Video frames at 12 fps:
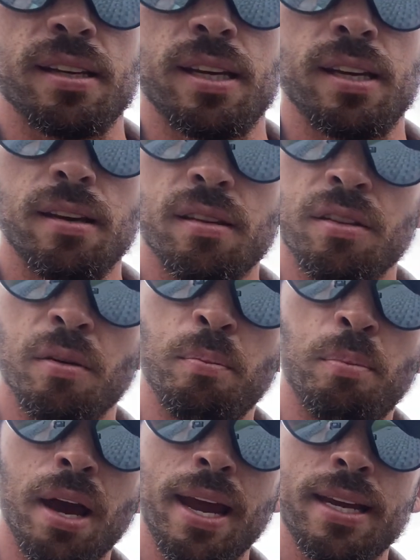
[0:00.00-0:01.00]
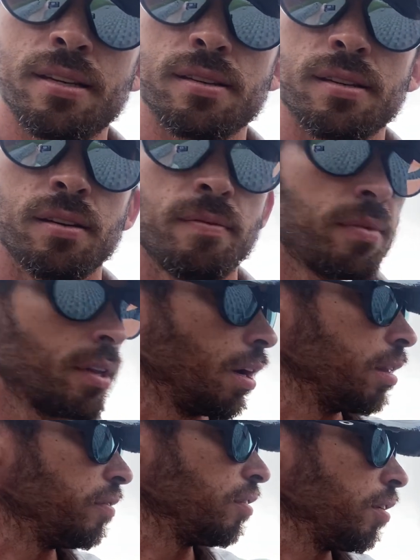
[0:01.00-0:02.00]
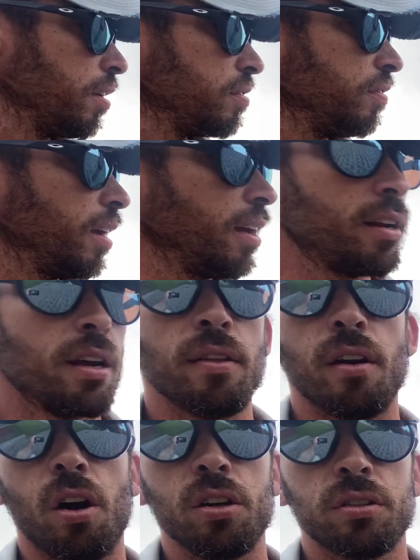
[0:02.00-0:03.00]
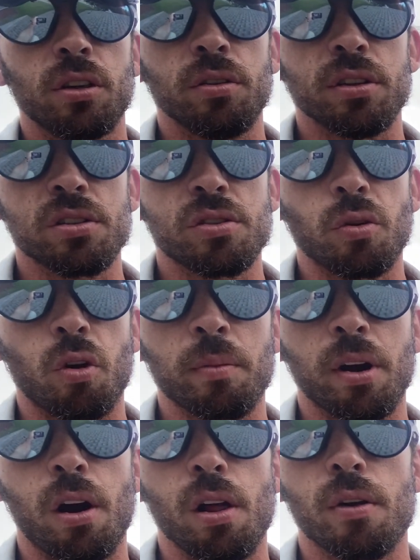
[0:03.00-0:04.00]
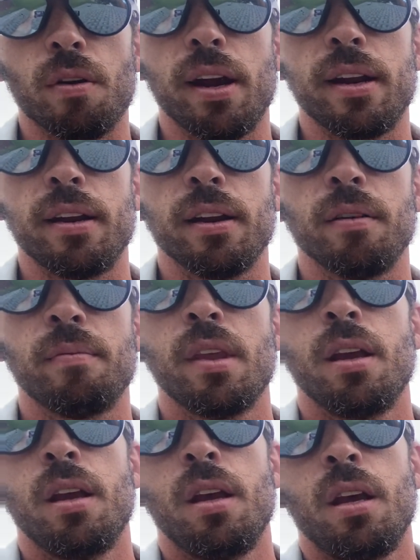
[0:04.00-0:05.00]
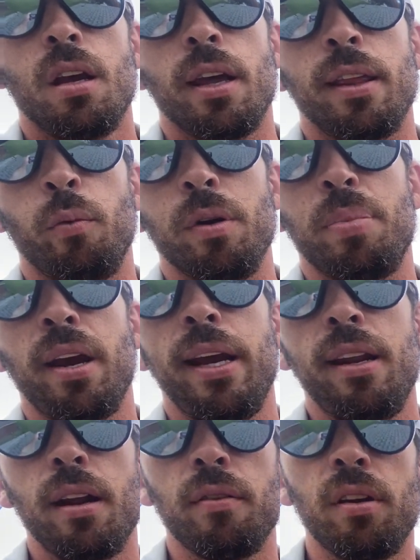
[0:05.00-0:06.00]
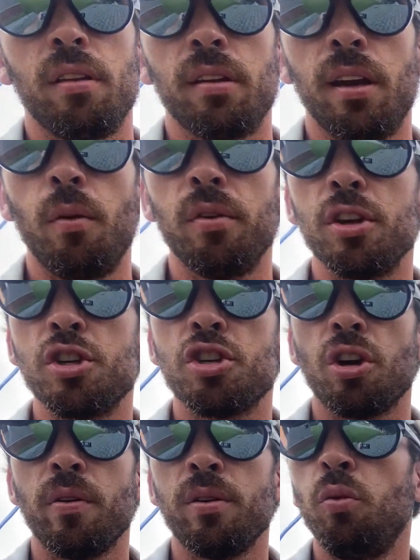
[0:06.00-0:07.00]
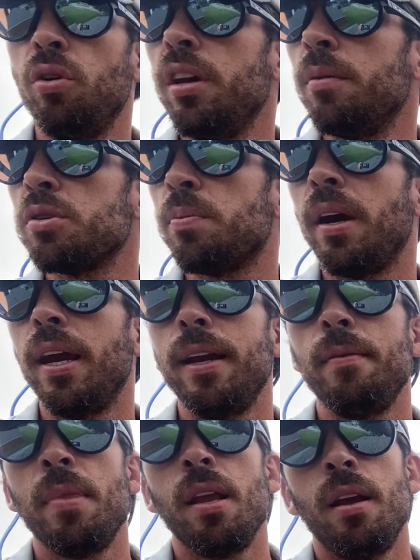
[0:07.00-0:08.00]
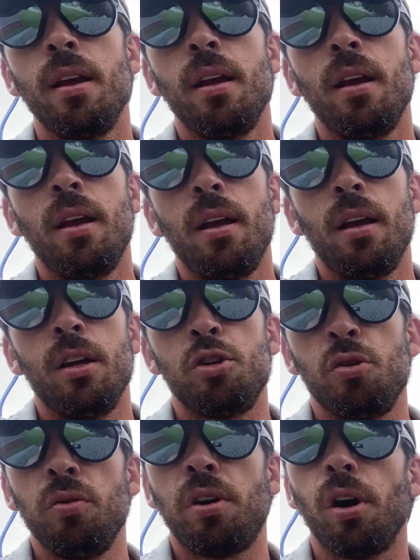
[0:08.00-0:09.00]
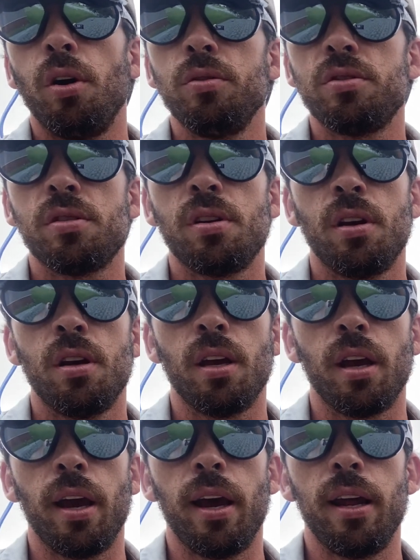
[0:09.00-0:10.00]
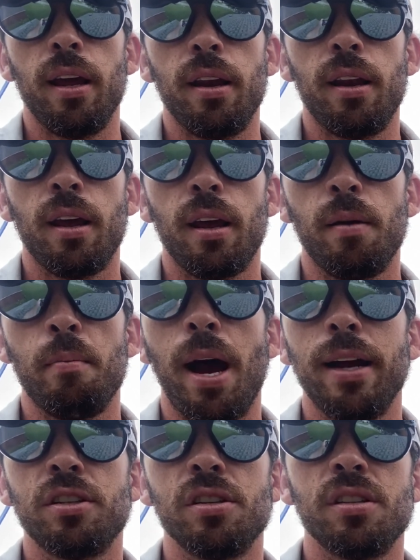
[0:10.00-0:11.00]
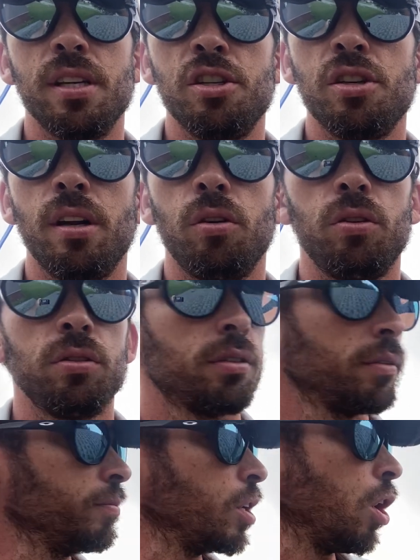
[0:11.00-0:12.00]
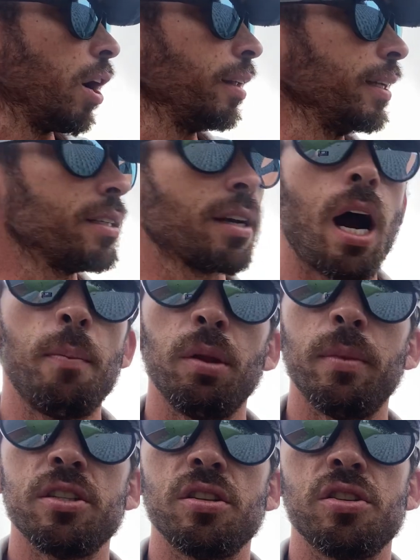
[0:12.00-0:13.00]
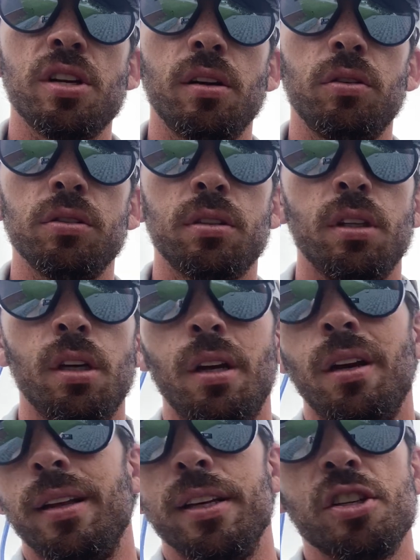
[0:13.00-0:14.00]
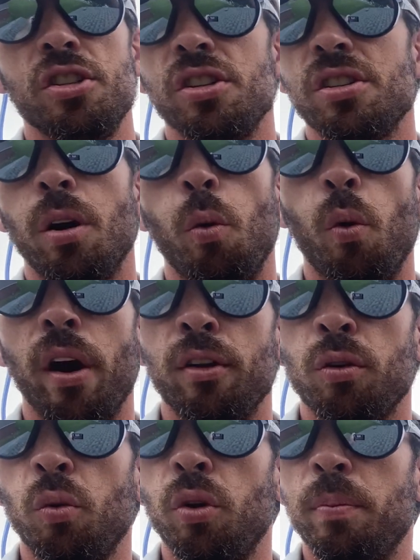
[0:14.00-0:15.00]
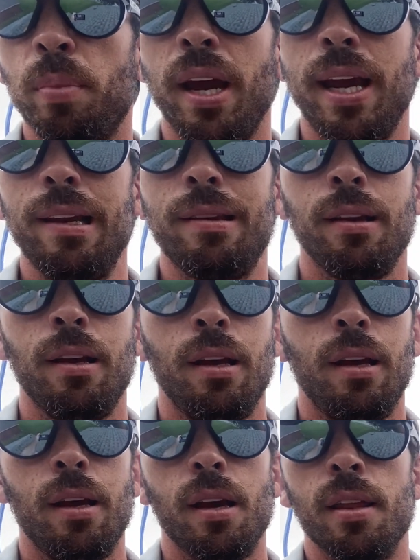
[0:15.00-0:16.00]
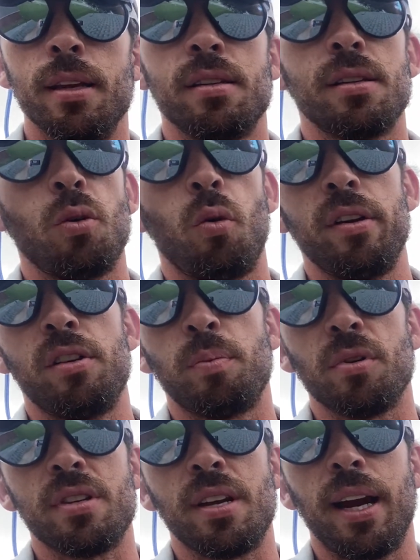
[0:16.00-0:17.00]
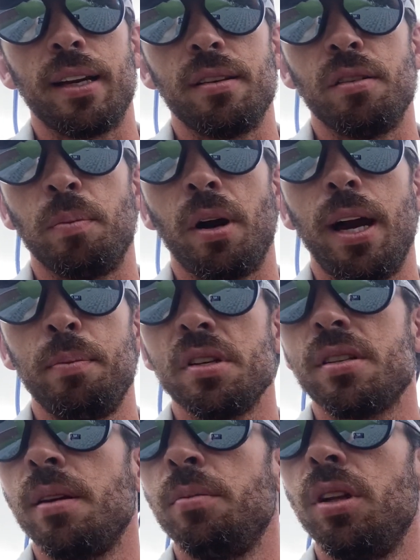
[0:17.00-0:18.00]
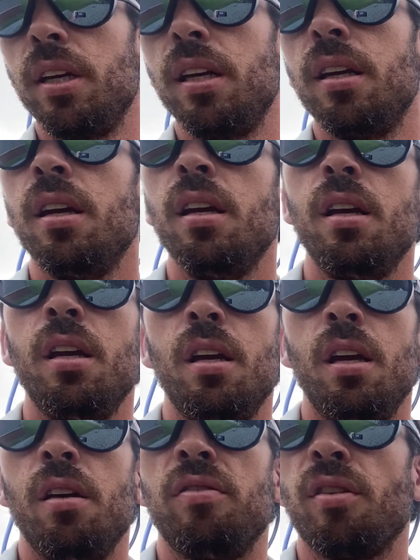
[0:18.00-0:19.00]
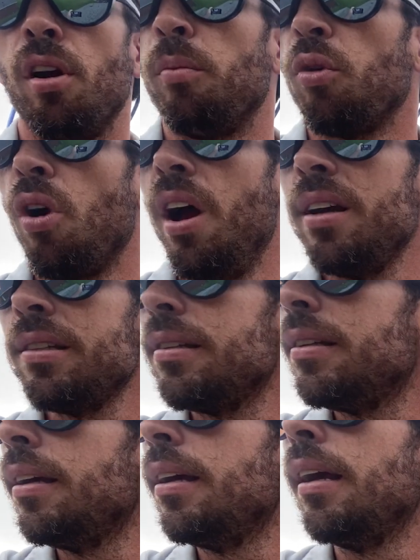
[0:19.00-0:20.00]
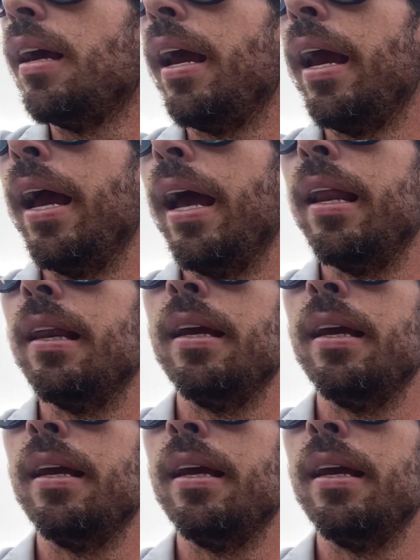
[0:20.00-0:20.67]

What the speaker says: the base on the furnace vent, and then also the storm collar right here. And then we painted everything with a Sherwin-Williams paint, 2 coats, and it matches the shingles, or at least complements the shingles. This is just a weathered wood paint, and this is going to protect the pipe assembly from rust, and